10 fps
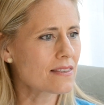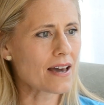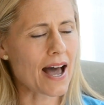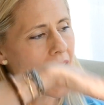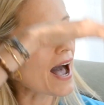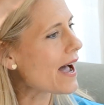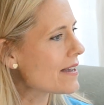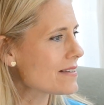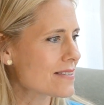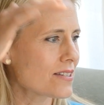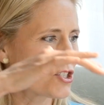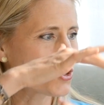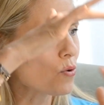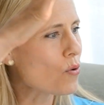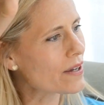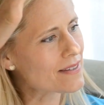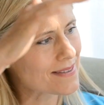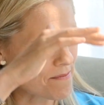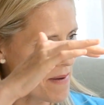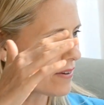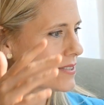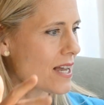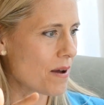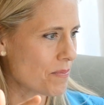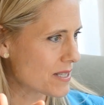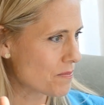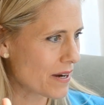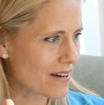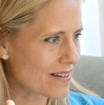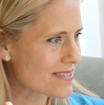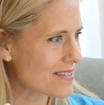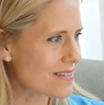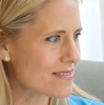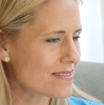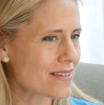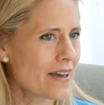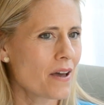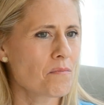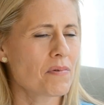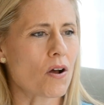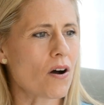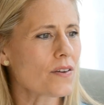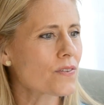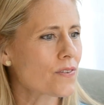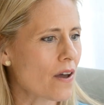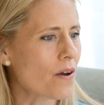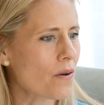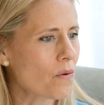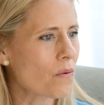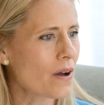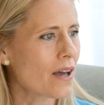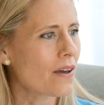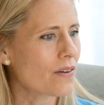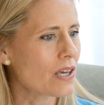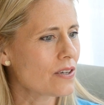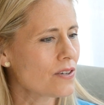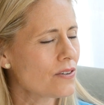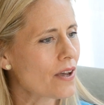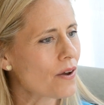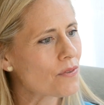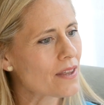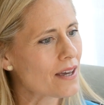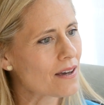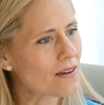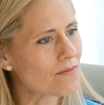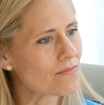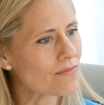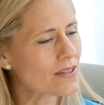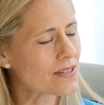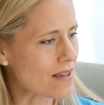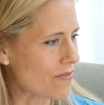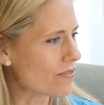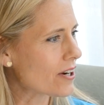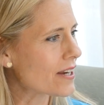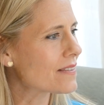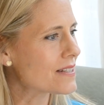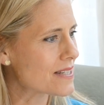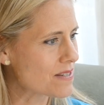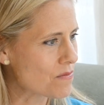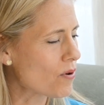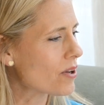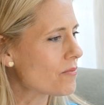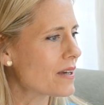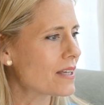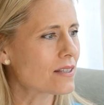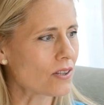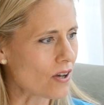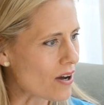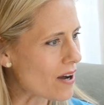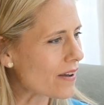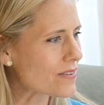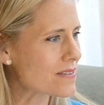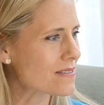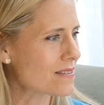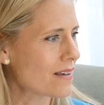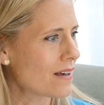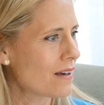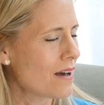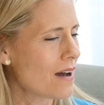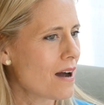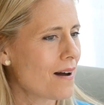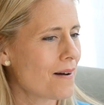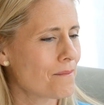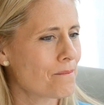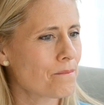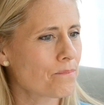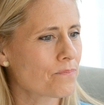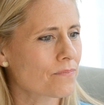the highs, the joys, the mountaintop experiences, but also, the suffering, the disappointment, the loss. Can